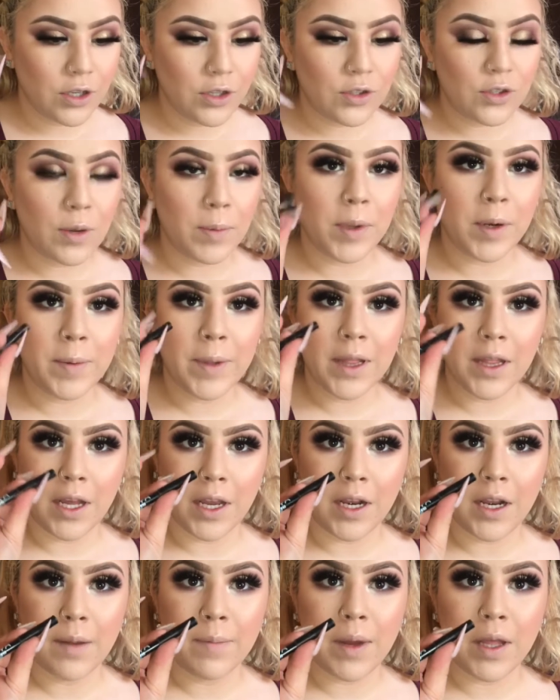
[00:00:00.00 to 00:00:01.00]
So I'm gonna be
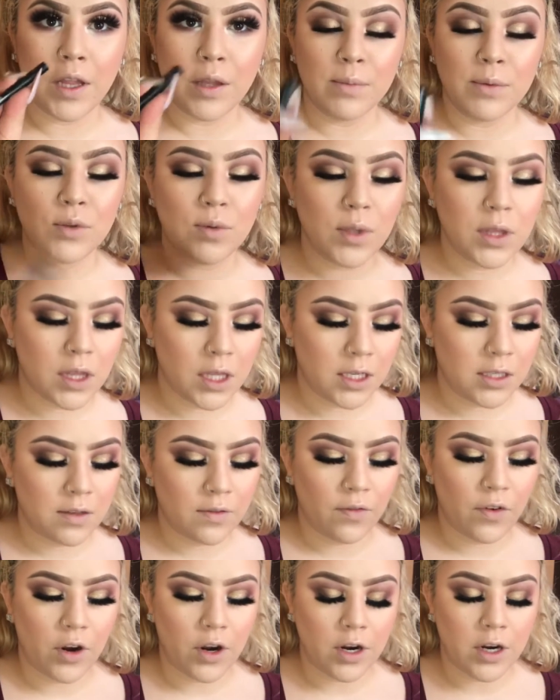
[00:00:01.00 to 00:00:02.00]
lining my lips with this
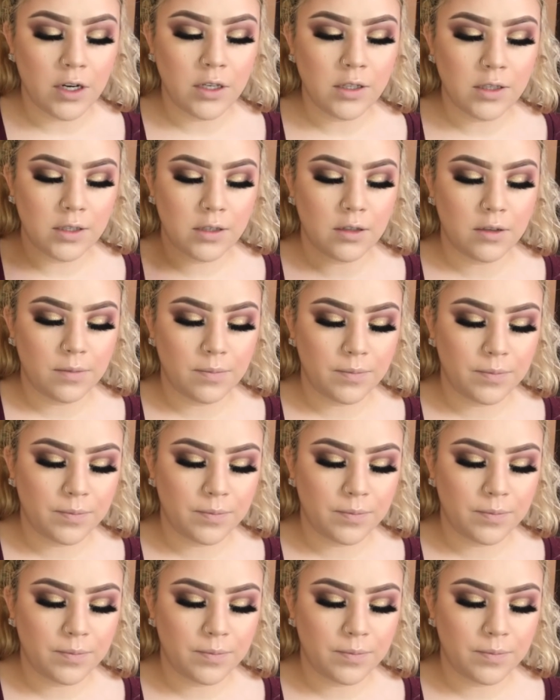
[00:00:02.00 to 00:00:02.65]
first.